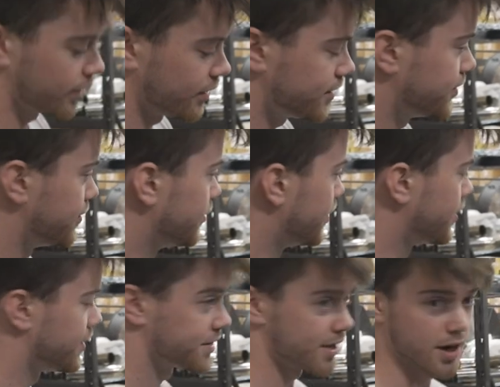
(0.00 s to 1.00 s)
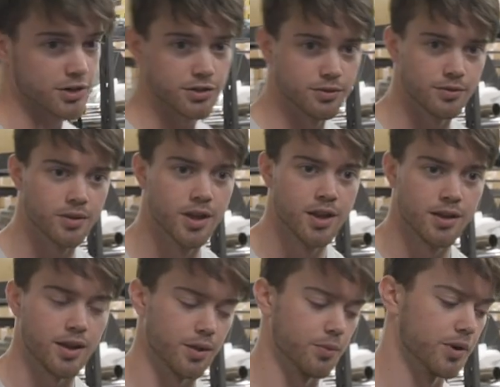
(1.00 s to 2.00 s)
we're gonna do the stock tune
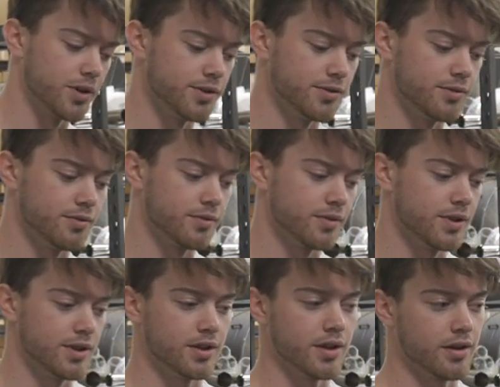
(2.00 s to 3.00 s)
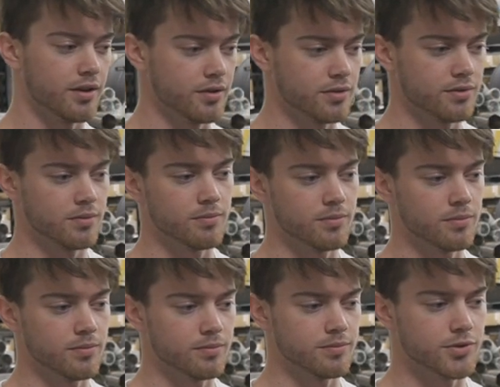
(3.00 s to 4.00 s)
and then we're gonna do the
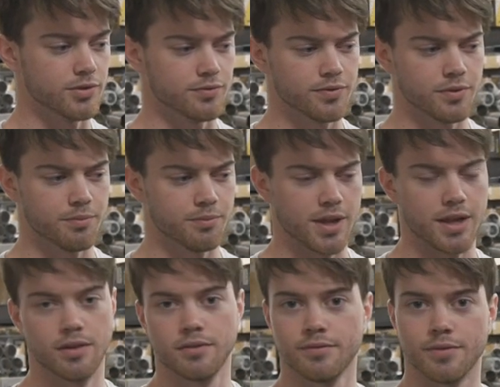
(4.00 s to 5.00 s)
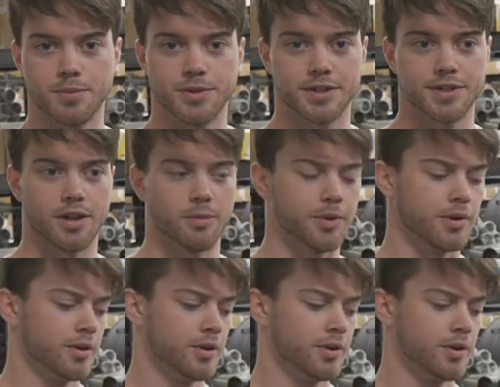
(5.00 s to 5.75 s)
tune from Nate from Six Element.